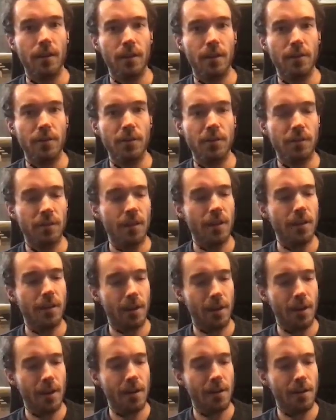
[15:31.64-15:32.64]
And you said,
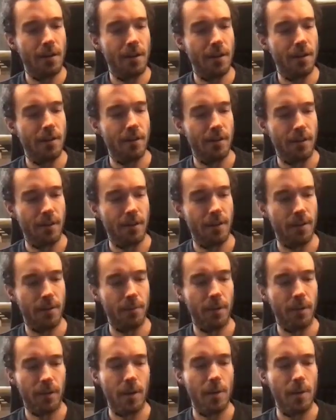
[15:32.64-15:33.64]
Harry,
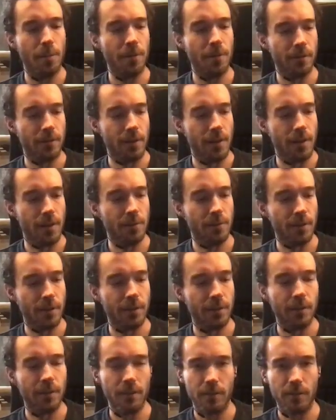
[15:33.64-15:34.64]
a couple of times
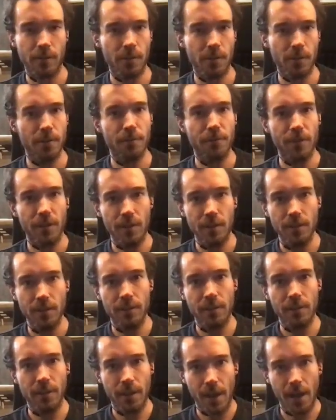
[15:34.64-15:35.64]
that this could have
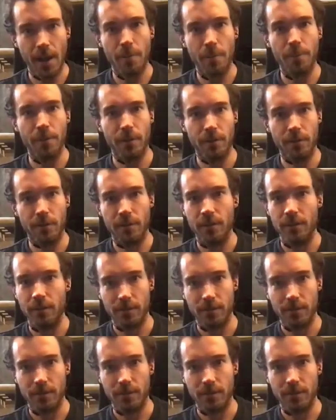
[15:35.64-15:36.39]
easily happened